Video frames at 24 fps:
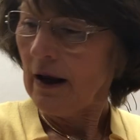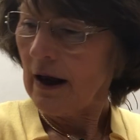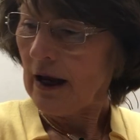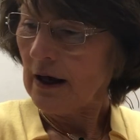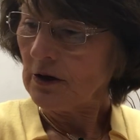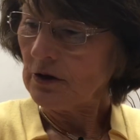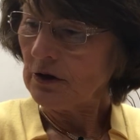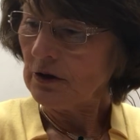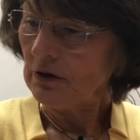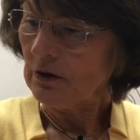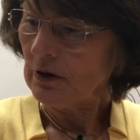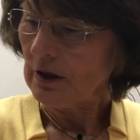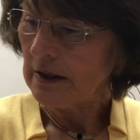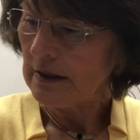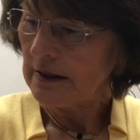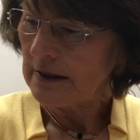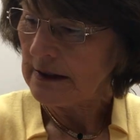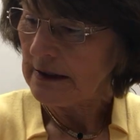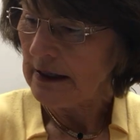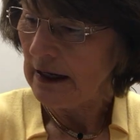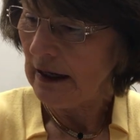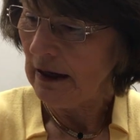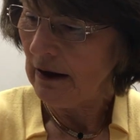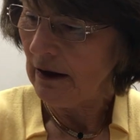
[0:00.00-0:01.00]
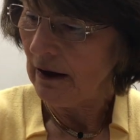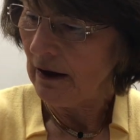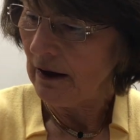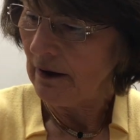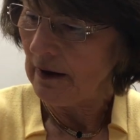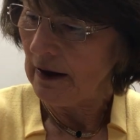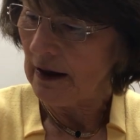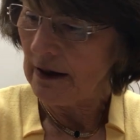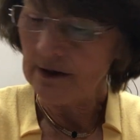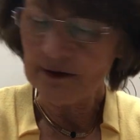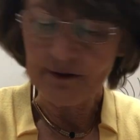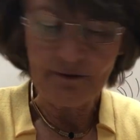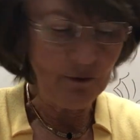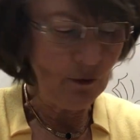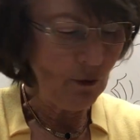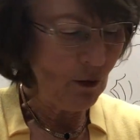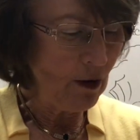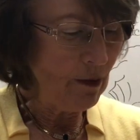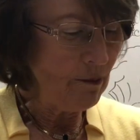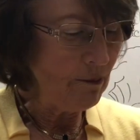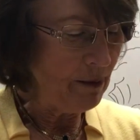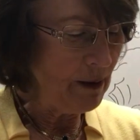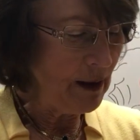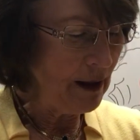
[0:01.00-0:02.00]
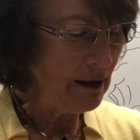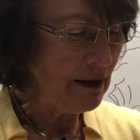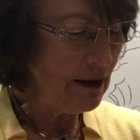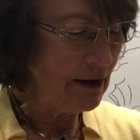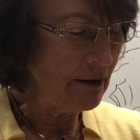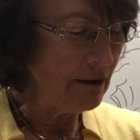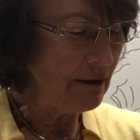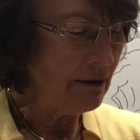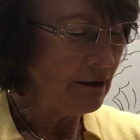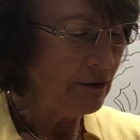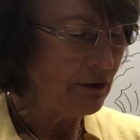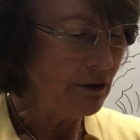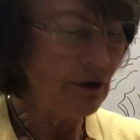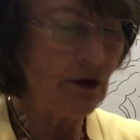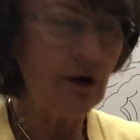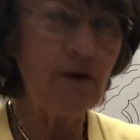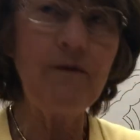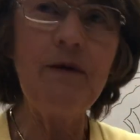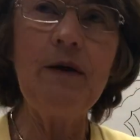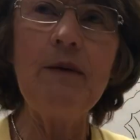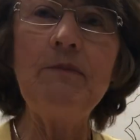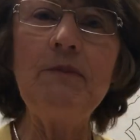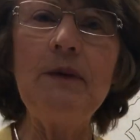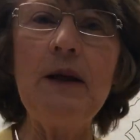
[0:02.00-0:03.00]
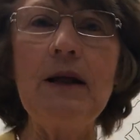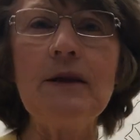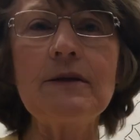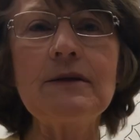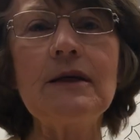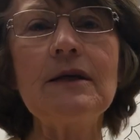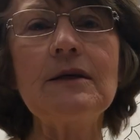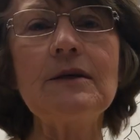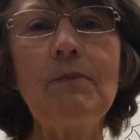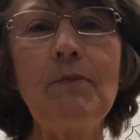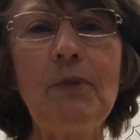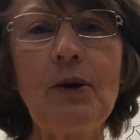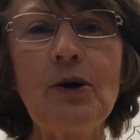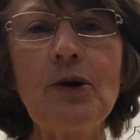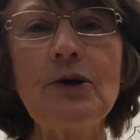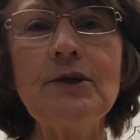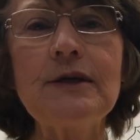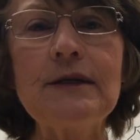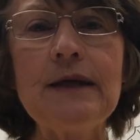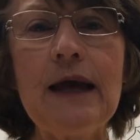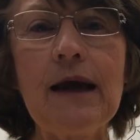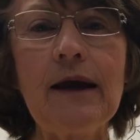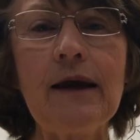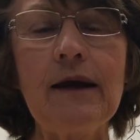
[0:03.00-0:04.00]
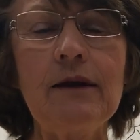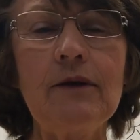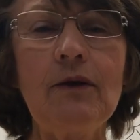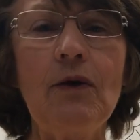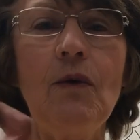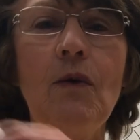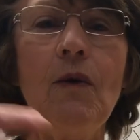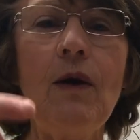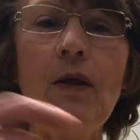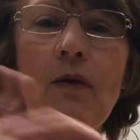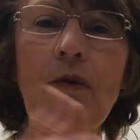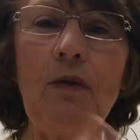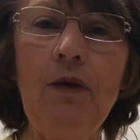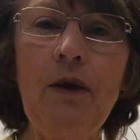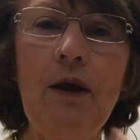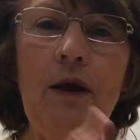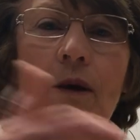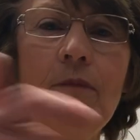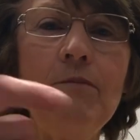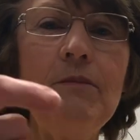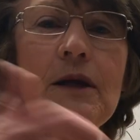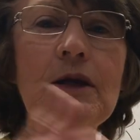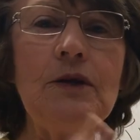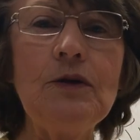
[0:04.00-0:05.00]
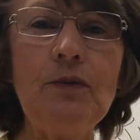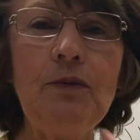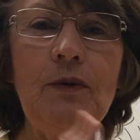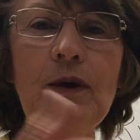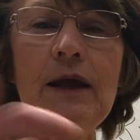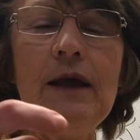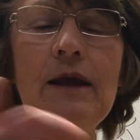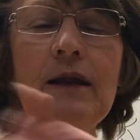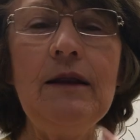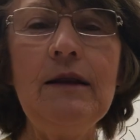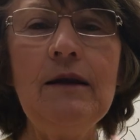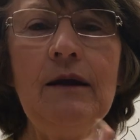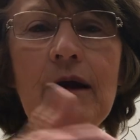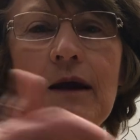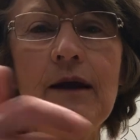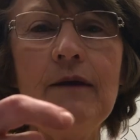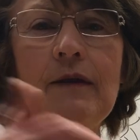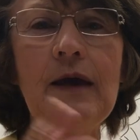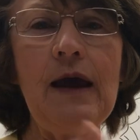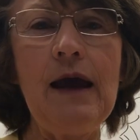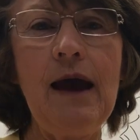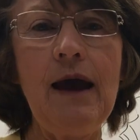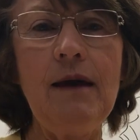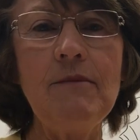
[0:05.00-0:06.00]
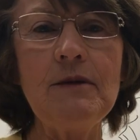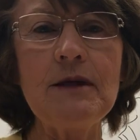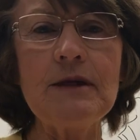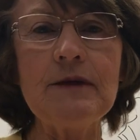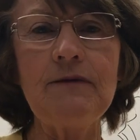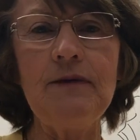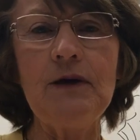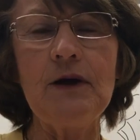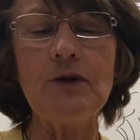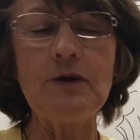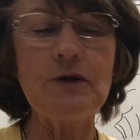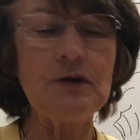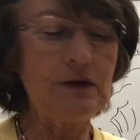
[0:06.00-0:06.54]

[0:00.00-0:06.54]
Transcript: as you can see in this, 4 billion nerve impulses per second going between the hemispheres.